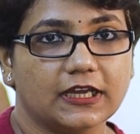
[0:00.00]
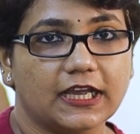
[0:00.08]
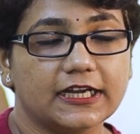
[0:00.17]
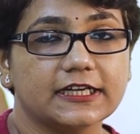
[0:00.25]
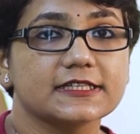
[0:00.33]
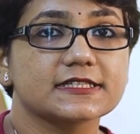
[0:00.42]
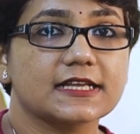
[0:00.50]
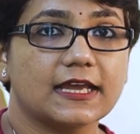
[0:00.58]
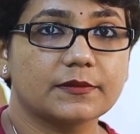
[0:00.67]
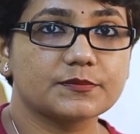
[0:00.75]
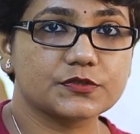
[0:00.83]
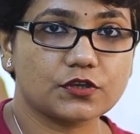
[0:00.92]
and it is
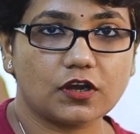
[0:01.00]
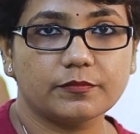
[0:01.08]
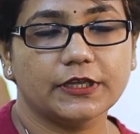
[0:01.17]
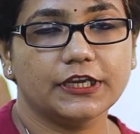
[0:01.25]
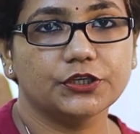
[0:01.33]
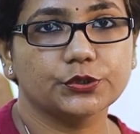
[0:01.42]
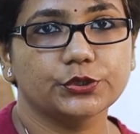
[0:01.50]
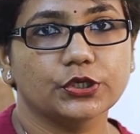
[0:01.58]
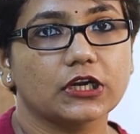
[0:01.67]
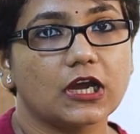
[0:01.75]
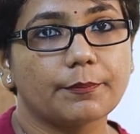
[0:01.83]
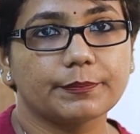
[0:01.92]
absorbed into
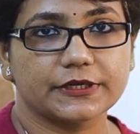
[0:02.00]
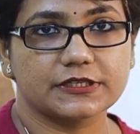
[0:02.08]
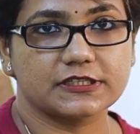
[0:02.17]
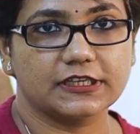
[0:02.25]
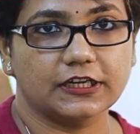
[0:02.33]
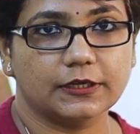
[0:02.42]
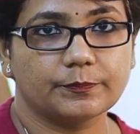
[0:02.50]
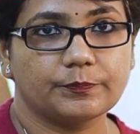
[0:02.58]
your upper skin,